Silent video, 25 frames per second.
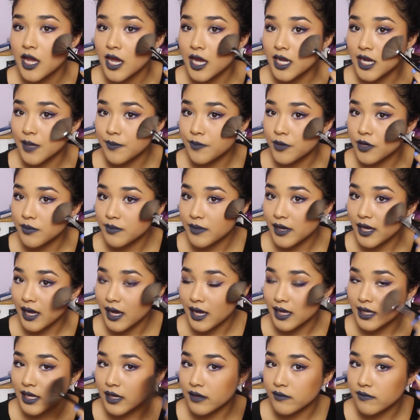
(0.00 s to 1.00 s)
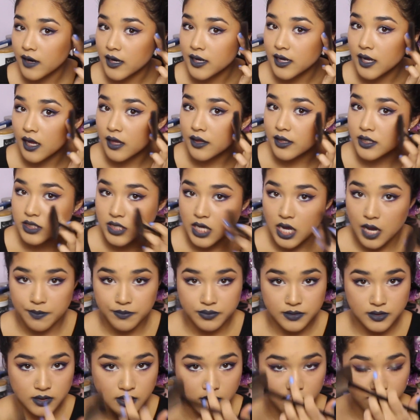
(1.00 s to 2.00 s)
and I put my highlight right on the
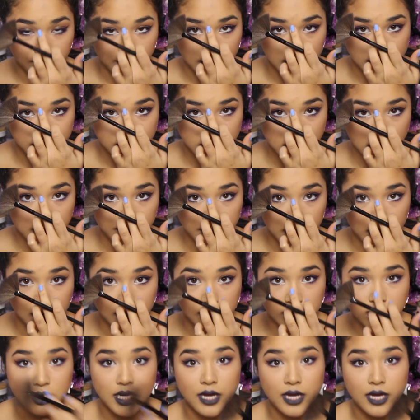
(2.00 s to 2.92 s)
tops of my cheekbones,